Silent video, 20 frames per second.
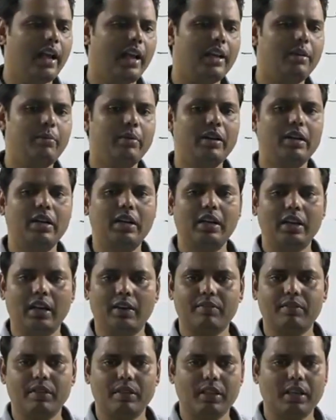and immediately
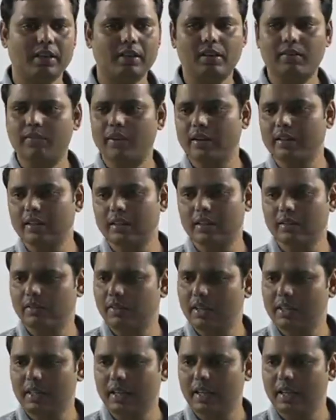after that you will find that the
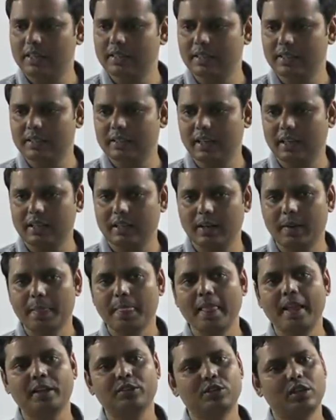Vedic culture started.
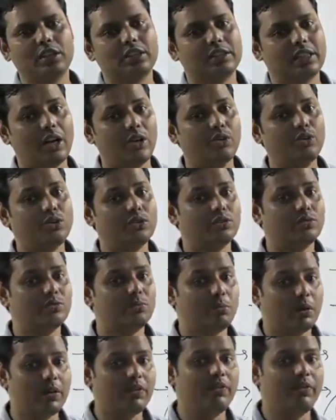So it sounds
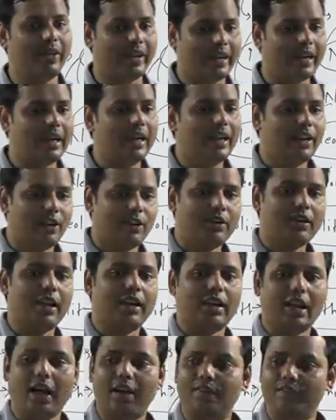perfect
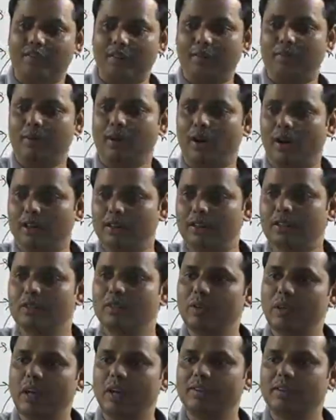that after bronze
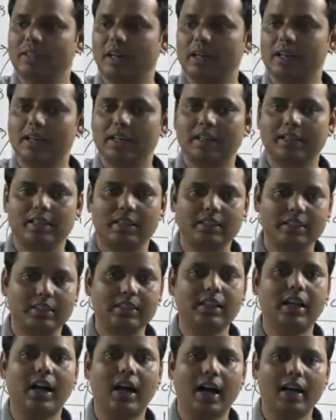we have started discussing
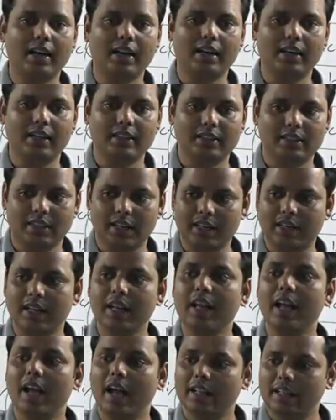the Iron Age, right,
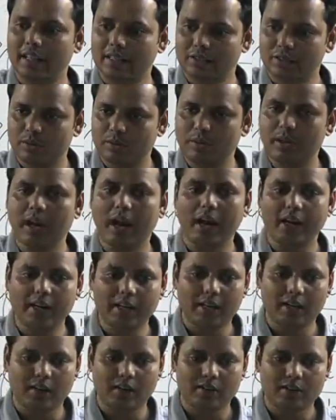and that should be
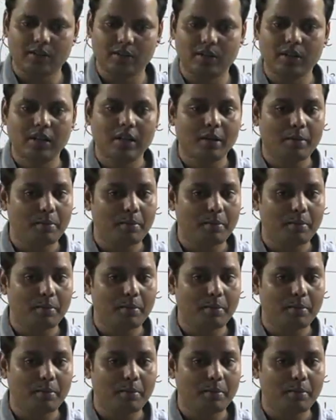ideal also,